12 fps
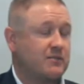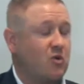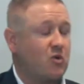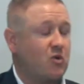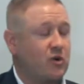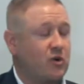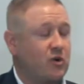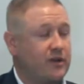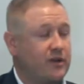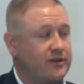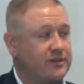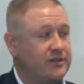and there's really
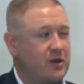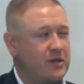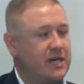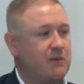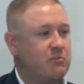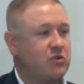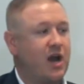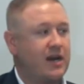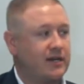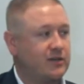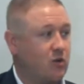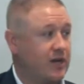not a product or
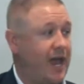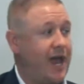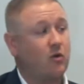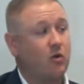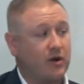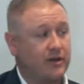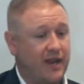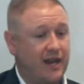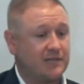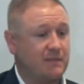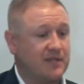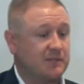category that has
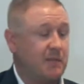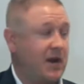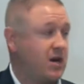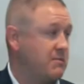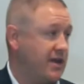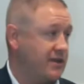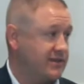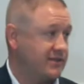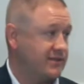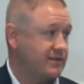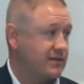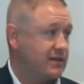been spared by
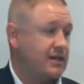this.